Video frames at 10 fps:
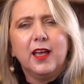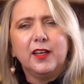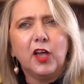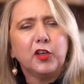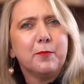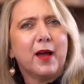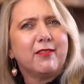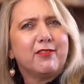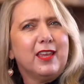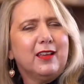Now you might
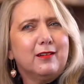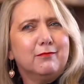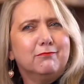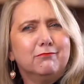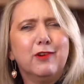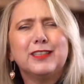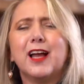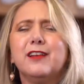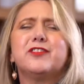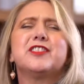think, what
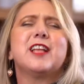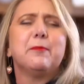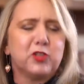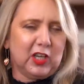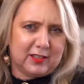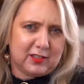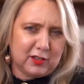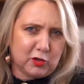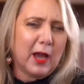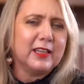kind of subjects
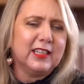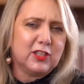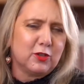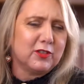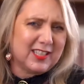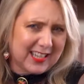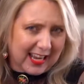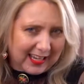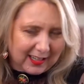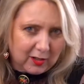do I need to
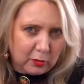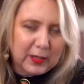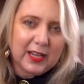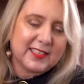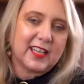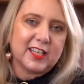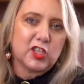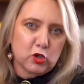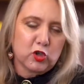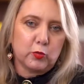take when I study
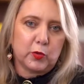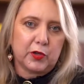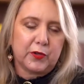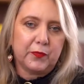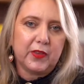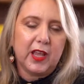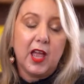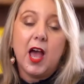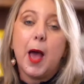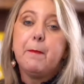social work?
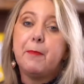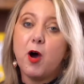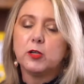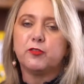Apart